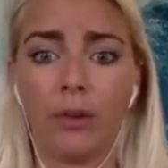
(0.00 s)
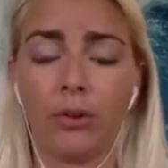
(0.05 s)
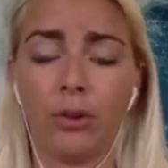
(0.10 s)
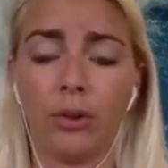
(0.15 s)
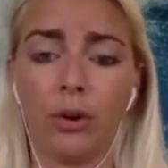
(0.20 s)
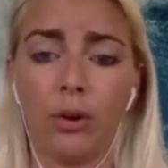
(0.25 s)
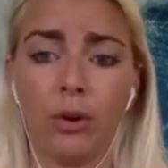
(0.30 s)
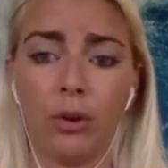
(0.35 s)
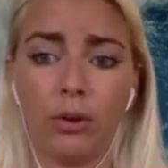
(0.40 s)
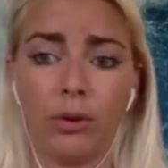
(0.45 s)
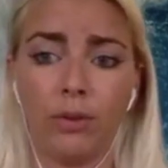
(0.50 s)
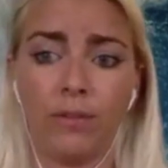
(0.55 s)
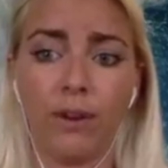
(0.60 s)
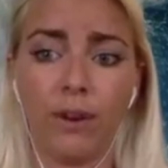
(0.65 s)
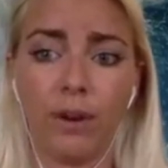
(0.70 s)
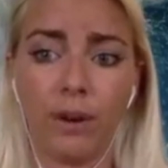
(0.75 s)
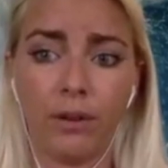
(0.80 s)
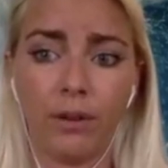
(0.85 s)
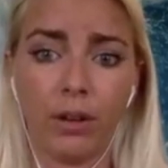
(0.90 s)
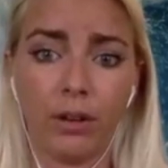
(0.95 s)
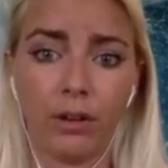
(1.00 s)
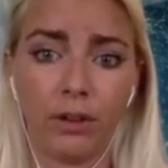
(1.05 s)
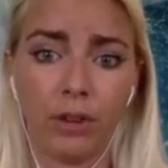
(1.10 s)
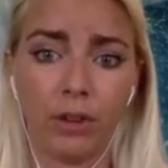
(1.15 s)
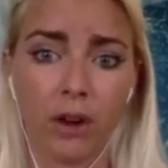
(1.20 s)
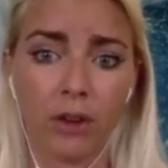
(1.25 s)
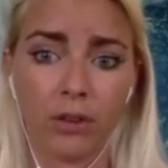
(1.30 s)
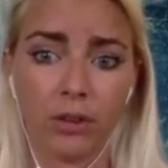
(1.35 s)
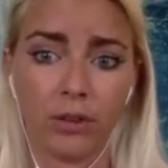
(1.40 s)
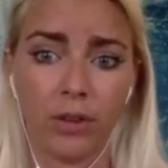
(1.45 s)
So it's very, very
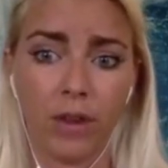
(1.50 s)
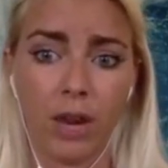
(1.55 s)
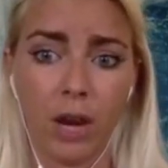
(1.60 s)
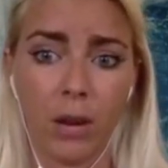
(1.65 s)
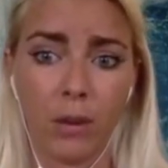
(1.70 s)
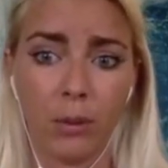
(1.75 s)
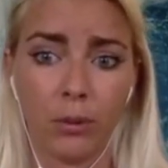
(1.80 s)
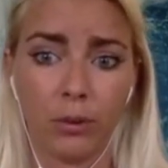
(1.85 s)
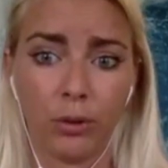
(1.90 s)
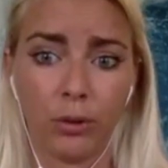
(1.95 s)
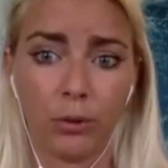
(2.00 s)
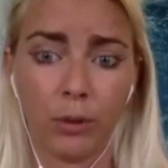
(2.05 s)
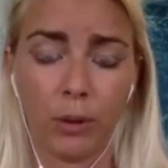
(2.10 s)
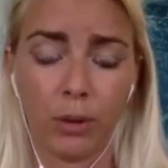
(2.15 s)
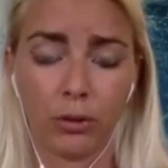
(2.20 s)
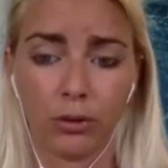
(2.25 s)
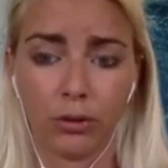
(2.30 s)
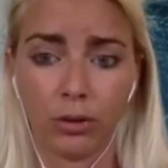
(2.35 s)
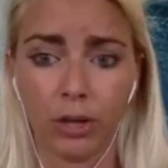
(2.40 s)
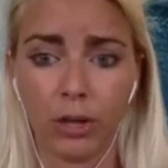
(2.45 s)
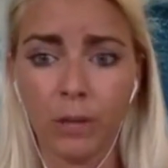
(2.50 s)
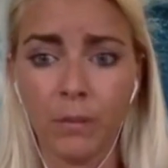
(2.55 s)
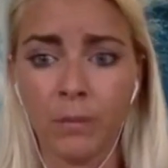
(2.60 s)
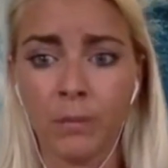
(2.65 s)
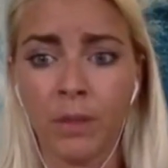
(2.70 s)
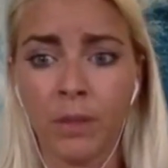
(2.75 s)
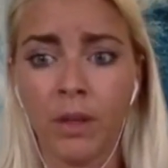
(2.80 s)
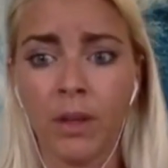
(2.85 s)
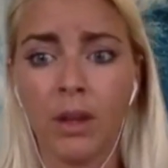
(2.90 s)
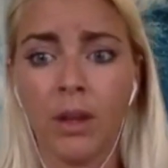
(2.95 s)
toxic to animals, especially.
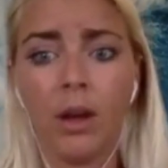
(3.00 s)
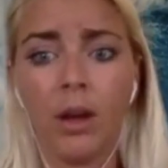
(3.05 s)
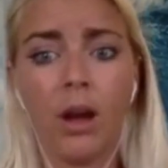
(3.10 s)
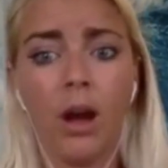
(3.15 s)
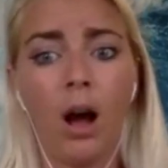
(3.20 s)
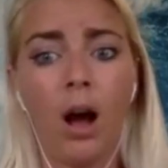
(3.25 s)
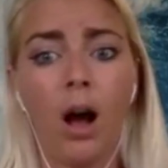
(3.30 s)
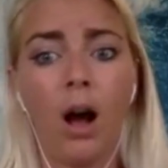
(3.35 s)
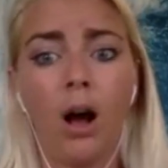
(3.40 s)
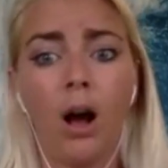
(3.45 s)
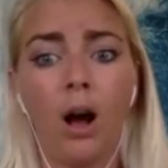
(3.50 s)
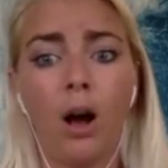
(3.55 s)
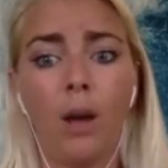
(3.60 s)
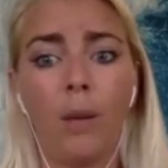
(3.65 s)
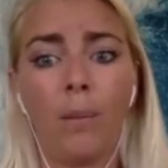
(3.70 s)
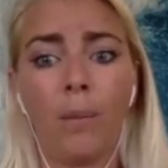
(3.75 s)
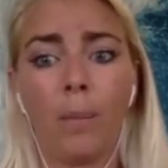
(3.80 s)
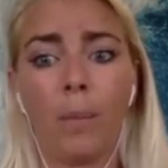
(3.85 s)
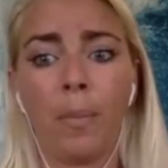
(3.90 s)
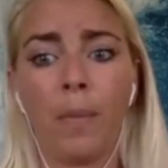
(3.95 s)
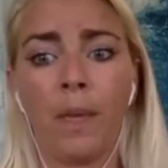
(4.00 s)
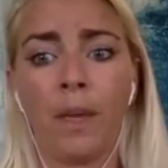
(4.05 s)
In